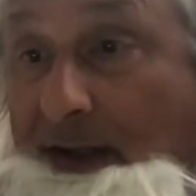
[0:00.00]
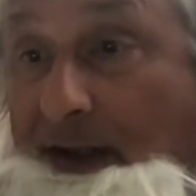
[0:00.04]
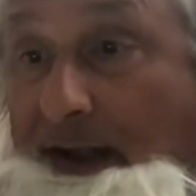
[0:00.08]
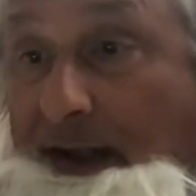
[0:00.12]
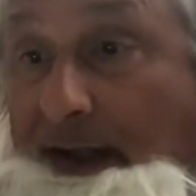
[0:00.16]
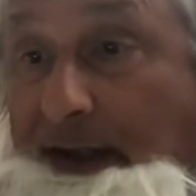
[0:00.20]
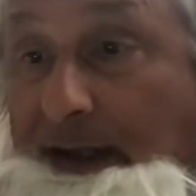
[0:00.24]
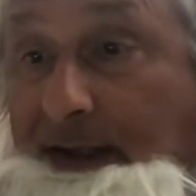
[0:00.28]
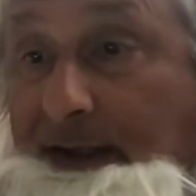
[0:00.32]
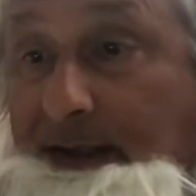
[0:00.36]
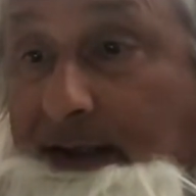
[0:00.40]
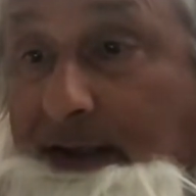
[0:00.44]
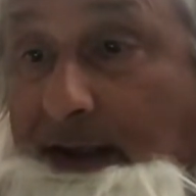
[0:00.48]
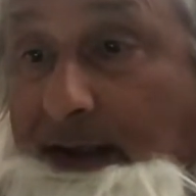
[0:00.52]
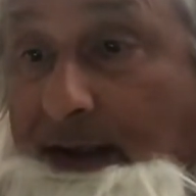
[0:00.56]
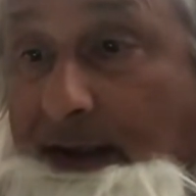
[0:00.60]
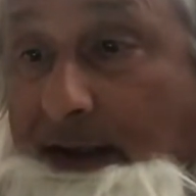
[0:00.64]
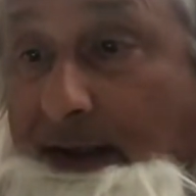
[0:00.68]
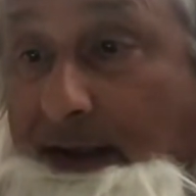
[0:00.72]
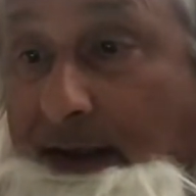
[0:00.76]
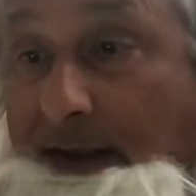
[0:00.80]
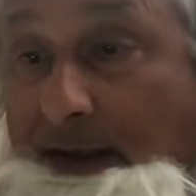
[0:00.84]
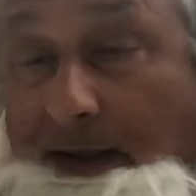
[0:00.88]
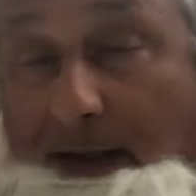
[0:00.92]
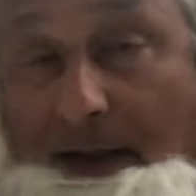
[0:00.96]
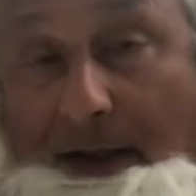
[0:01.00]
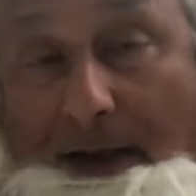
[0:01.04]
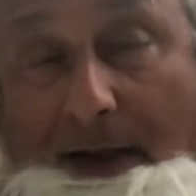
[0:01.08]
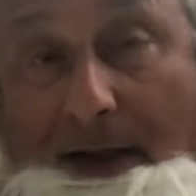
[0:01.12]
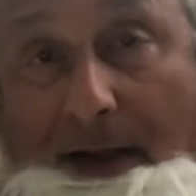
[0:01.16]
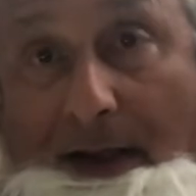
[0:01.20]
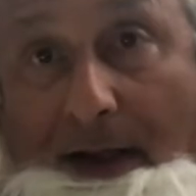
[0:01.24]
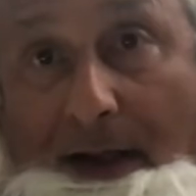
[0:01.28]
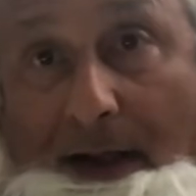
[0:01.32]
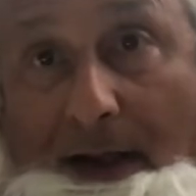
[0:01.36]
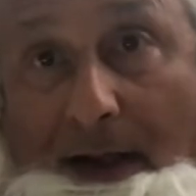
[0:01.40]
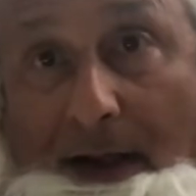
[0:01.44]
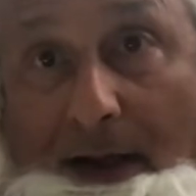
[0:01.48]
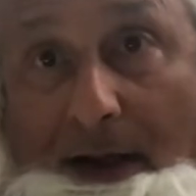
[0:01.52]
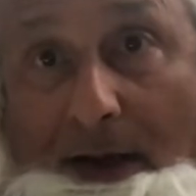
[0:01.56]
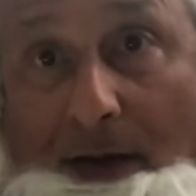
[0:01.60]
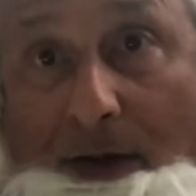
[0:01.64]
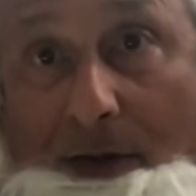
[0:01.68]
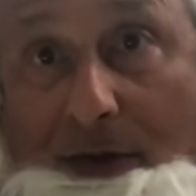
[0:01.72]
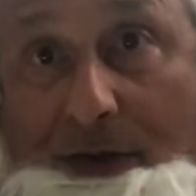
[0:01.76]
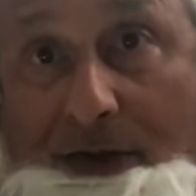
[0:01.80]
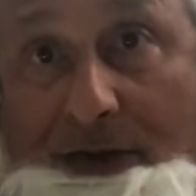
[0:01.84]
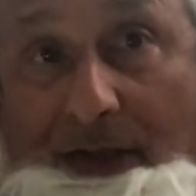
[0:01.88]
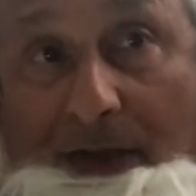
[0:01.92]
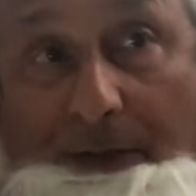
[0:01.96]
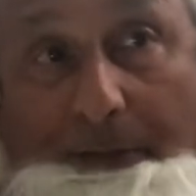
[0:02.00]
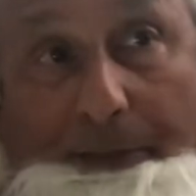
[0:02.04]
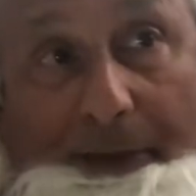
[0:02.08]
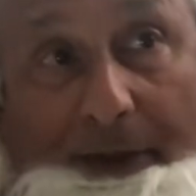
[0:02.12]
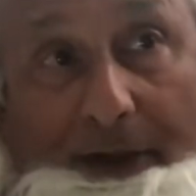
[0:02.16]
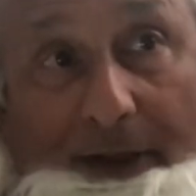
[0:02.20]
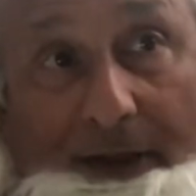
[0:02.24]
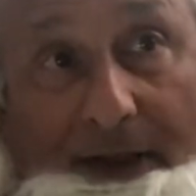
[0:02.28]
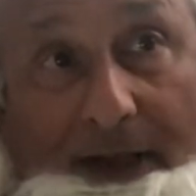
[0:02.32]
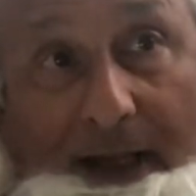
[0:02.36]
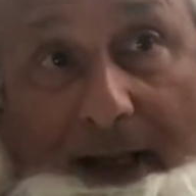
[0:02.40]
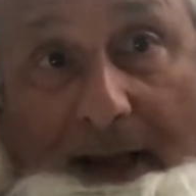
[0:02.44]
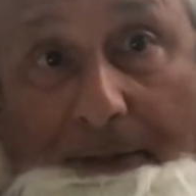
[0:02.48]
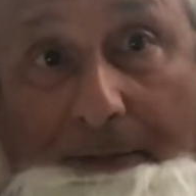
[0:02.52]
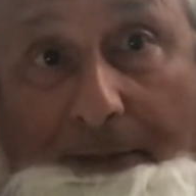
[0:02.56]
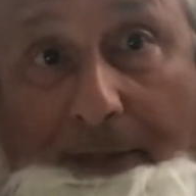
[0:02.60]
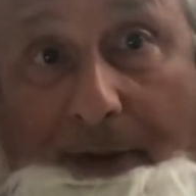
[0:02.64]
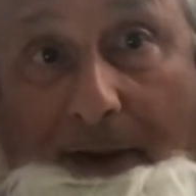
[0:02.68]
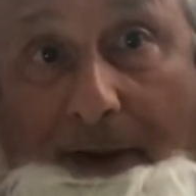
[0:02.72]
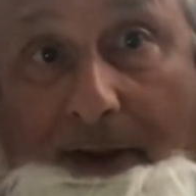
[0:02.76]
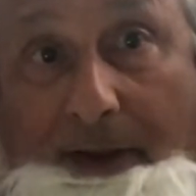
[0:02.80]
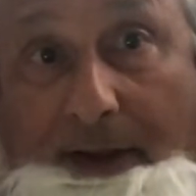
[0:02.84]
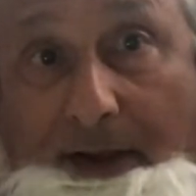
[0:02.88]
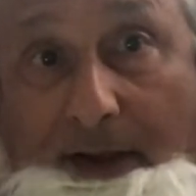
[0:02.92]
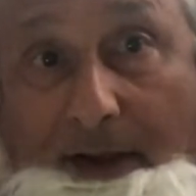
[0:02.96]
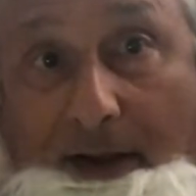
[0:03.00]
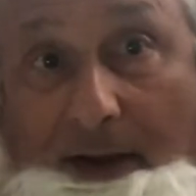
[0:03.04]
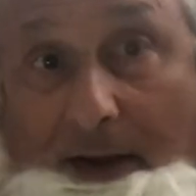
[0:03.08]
And all of a sudden a bird came by.